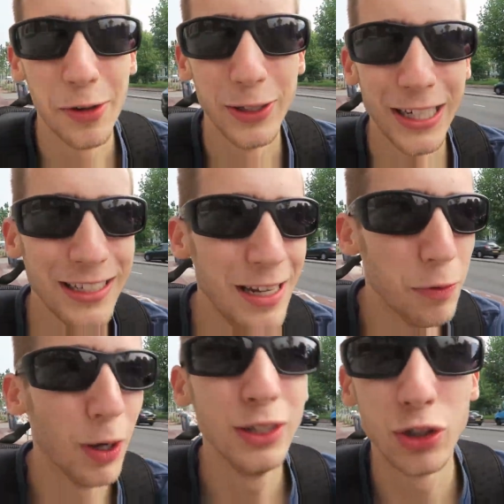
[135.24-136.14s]
There was actually
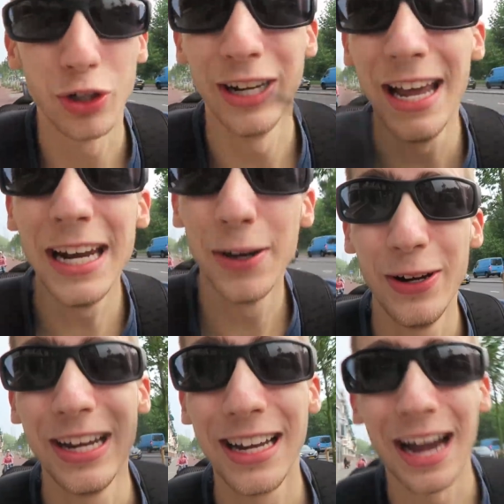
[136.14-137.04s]
one tornado
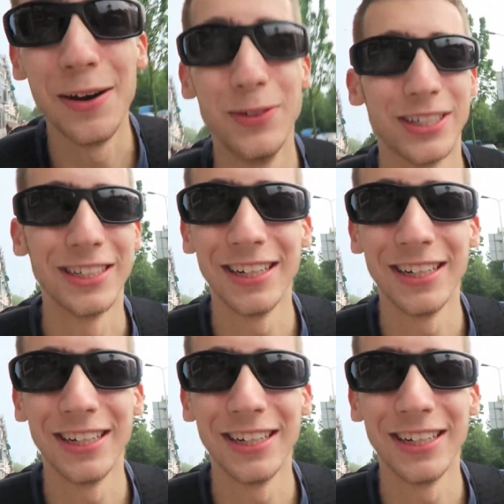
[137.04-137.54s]
he encountered,